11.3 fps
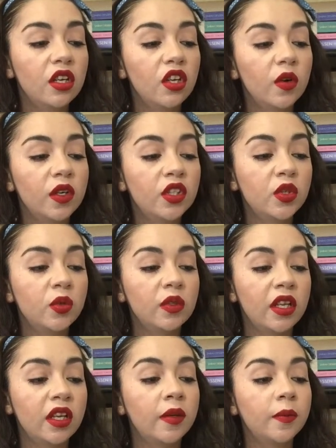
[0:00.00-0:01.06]
You're too
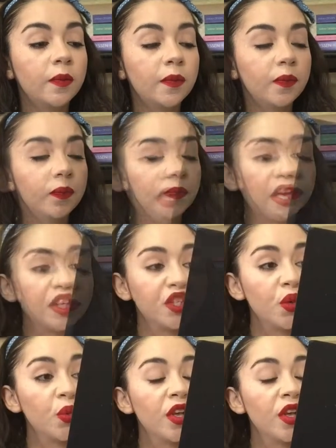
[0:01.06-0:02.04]
late. My issue